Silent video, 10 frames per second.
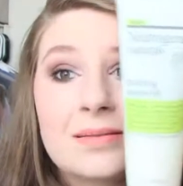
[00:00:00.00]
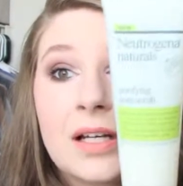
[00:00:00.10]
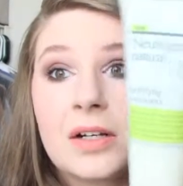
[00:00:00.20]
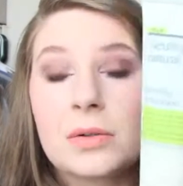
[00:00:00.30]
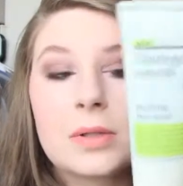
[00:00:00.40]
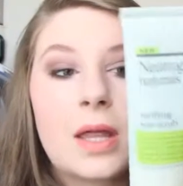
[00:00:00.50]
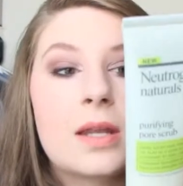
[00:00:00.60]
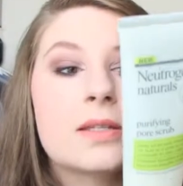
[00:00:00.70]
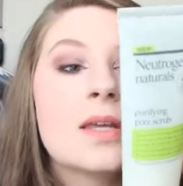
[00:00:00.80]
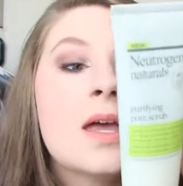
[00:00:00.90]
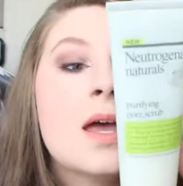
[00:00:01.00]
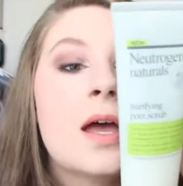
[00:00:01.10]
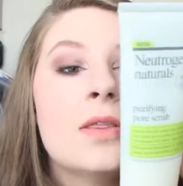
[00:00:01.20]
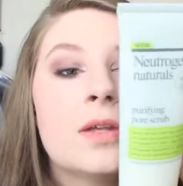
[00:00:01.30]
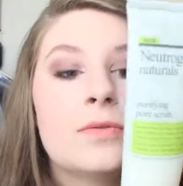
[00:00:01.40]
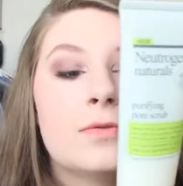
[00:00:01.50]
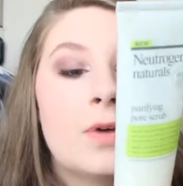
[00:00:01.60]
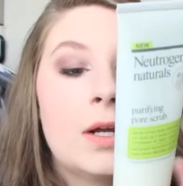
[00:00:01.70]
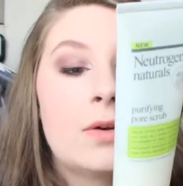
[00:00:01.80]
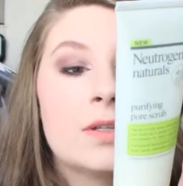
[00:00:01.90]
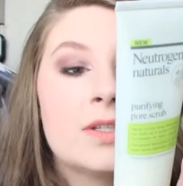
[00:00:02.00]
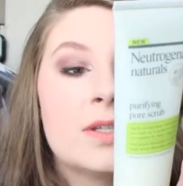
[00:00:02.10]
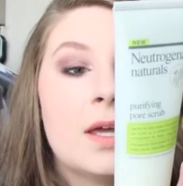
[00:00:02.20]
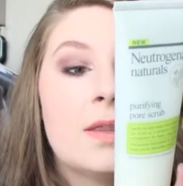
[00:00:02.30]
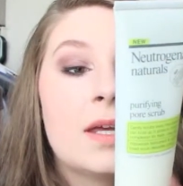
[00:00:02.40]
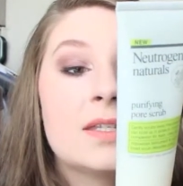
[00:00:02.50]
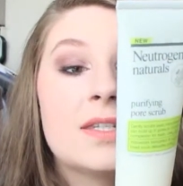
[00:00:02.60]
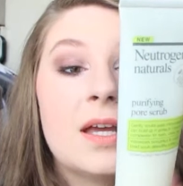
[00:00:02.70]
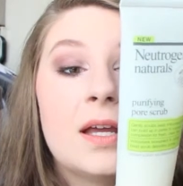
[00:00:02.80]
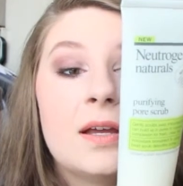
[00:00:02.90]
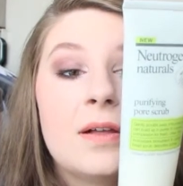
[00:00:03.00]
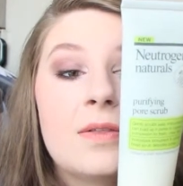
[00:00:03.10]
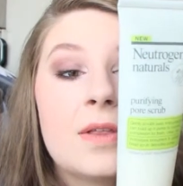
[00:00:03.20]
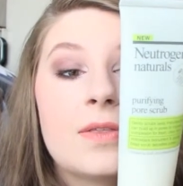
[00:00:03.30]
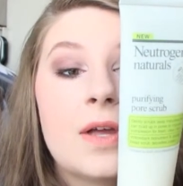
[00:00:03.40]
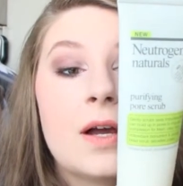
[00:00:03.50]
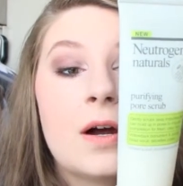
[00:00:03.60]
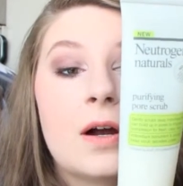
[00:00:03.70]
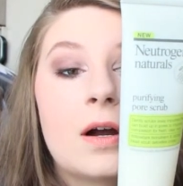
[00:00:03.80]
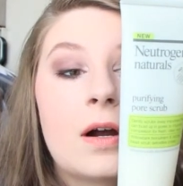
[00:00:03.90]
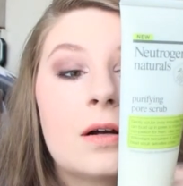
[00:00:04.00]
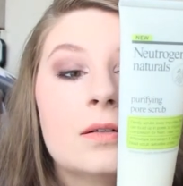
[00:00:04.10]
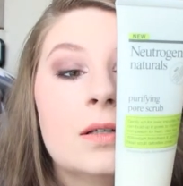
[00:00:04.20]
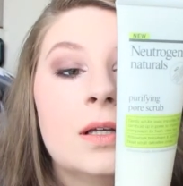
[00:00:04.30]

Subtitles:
I don't know what that is, and then fragrance. And they say that they are